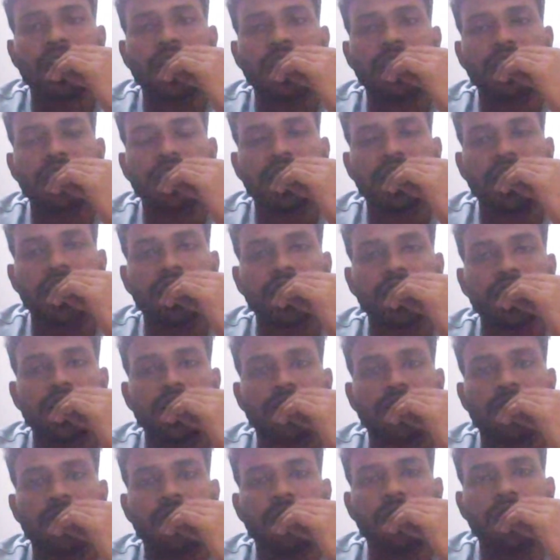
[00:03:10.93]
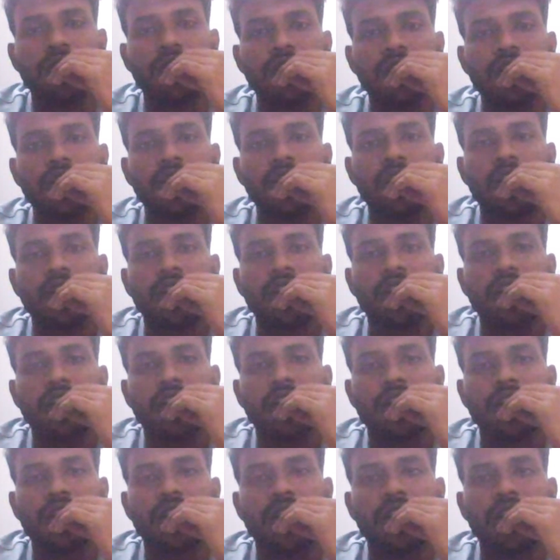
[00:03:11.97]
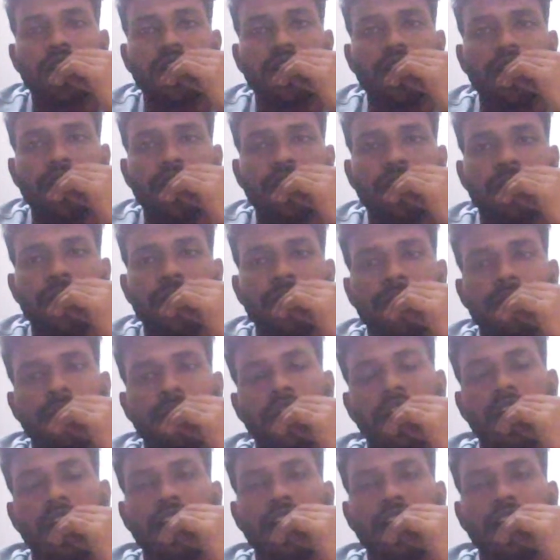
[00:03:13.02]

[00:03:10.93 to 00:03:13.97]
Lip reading: In FPGA board, we can change the code